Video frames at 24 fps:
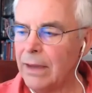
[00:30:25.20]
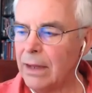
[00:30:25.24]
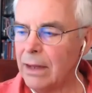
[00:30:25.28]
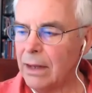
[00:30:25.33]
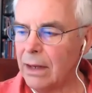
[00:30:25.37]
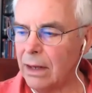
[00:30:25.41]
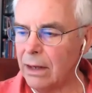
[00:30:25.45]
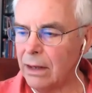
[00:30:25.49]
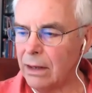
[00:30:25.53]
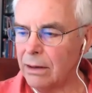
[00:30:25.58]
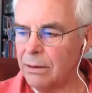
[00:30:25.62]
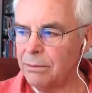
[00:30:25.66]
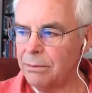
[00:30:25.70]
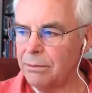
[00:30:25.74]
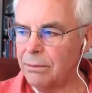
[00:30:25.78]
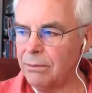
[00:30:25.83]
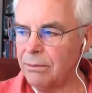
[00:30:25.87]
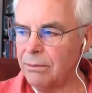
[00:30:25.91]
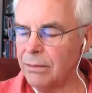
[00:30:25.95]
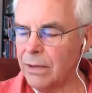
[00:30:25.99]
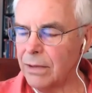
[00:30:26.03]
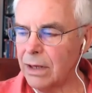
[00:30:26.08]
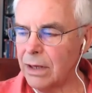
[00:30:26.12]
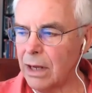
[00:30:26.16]
uh,
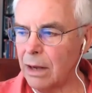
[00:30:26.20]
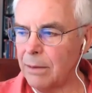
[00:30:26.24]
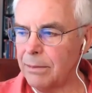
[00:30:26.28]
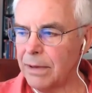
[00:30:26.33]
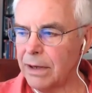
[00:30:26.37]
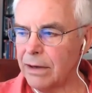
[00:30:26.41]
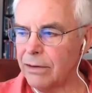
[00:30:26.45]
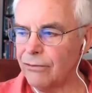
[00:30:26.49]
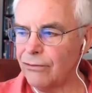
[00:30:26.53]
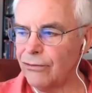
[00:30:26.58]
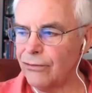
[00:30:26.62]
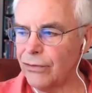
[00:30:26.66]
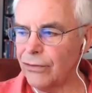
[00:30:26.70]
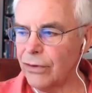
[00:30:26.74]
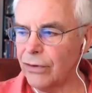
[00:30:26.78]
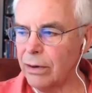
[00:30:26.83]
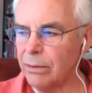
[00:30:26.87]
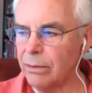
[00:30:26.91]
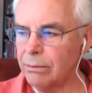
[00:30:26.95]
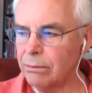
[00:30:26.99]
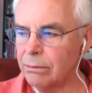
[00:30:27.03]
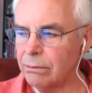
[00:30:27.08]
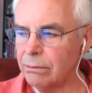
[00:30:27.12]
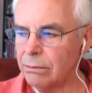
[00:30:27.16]
coming
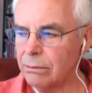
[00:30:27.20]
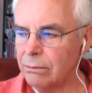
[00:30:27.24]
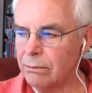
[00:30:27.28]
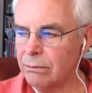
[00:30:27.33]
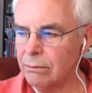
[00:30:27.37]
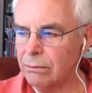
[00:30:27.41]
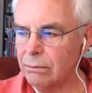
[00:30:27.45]
from